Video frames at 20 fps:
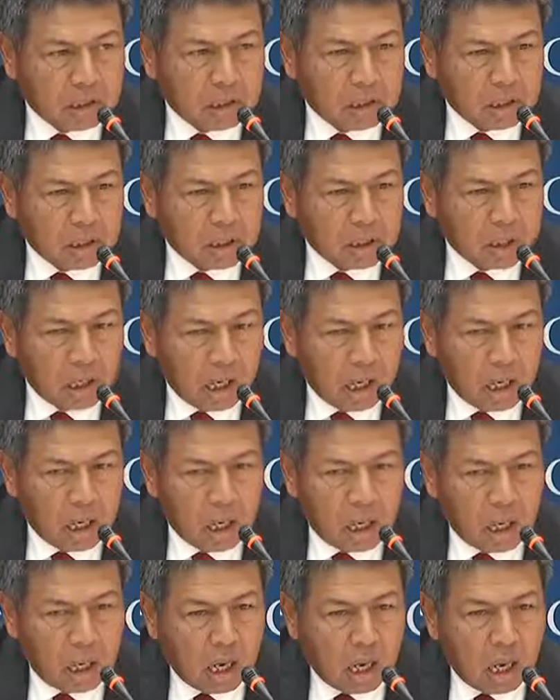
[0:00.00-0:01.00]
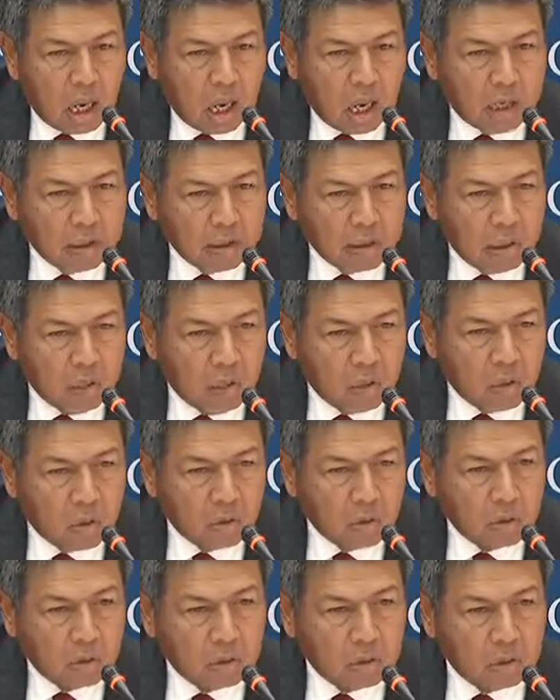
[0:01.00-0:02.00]
He said, I didn't
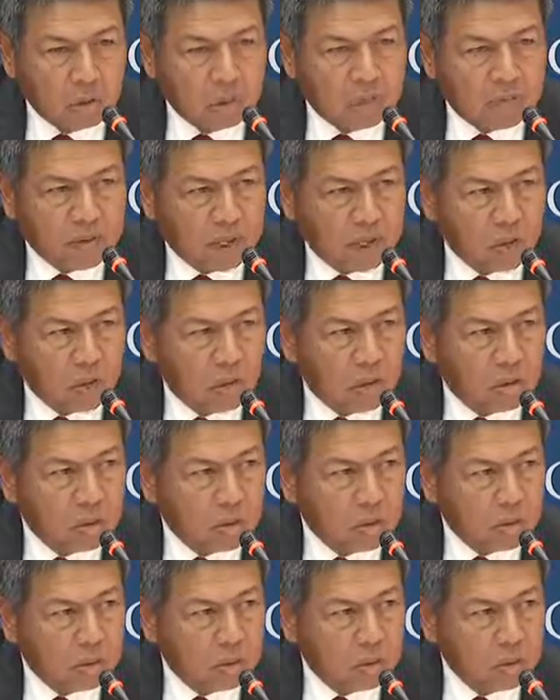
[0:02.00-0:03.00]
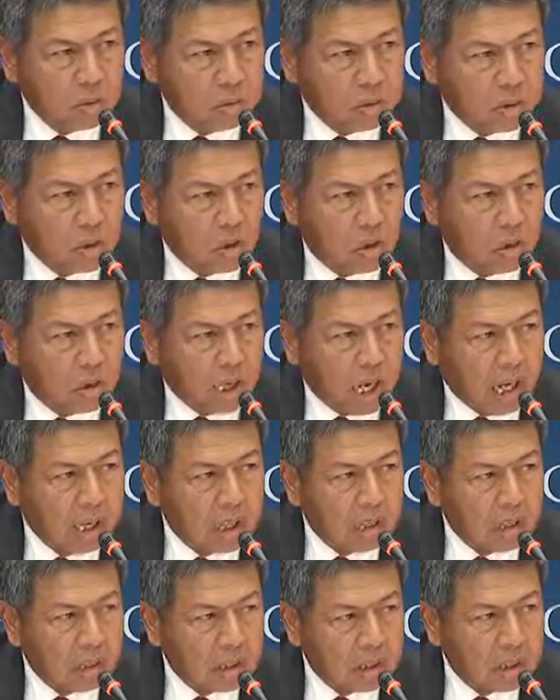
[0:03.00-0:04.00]
know you have had all your troops in all the islands.